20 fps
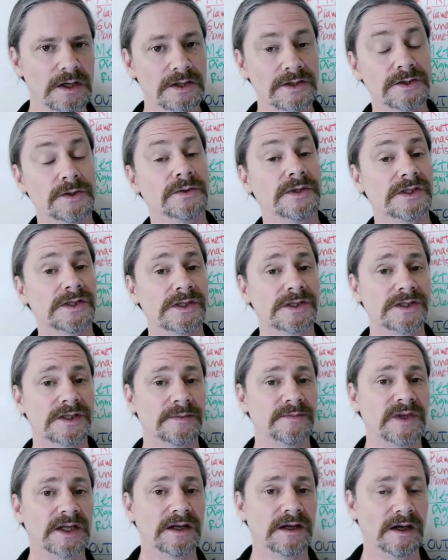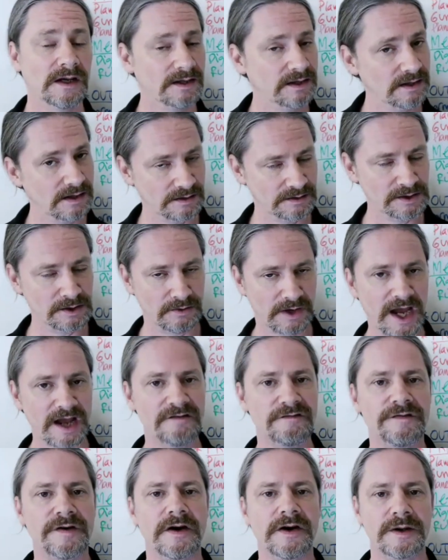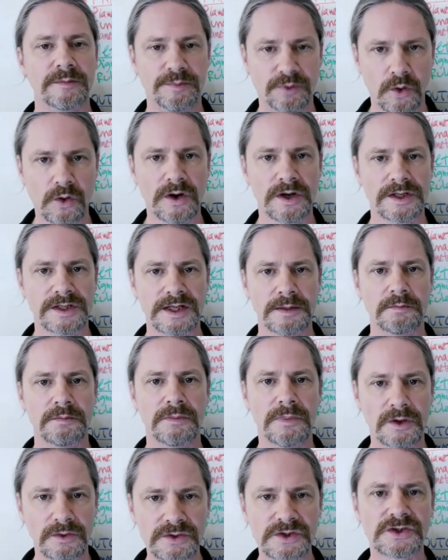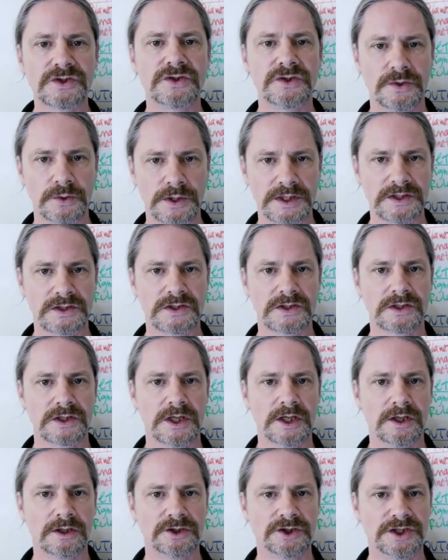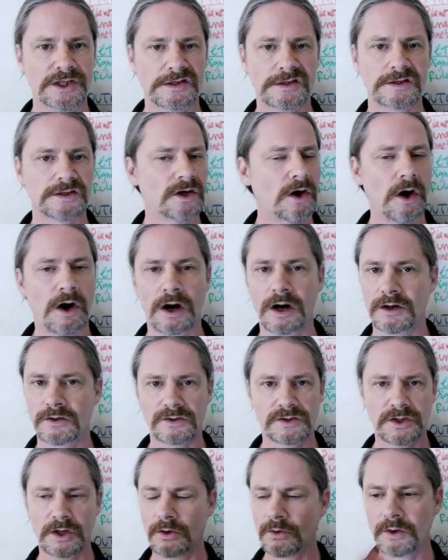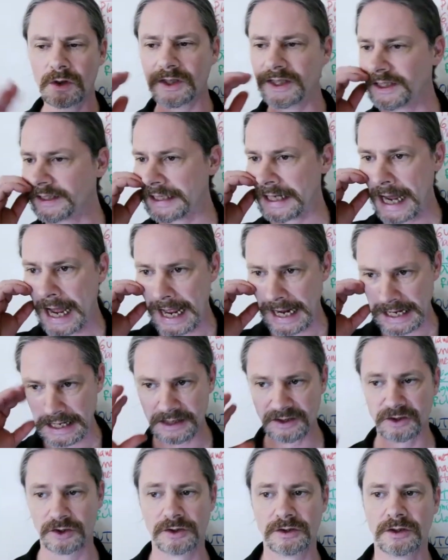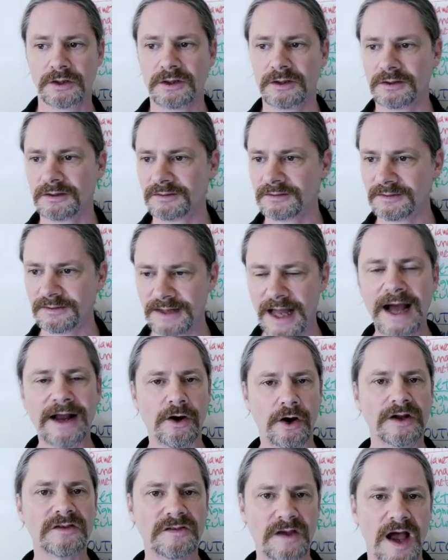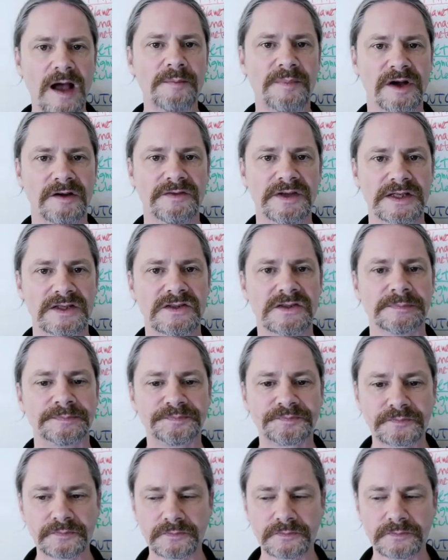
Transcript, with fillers: So this is something, you know, again, very important that most students just are totally not, not on top of, is